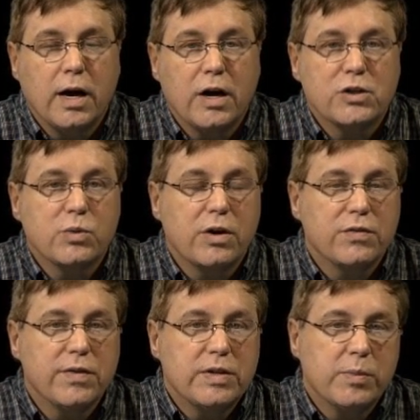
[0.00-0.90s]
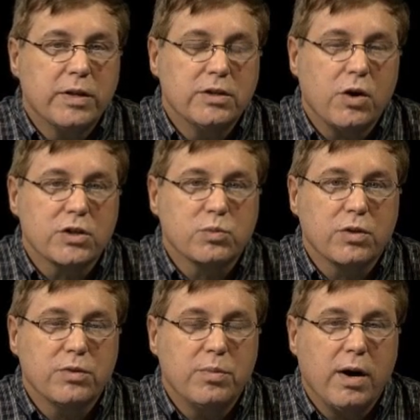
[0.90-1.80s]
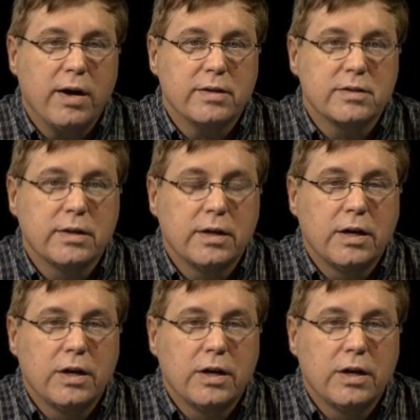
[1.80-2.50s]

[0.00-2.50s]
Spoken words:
$250 million worth of bonds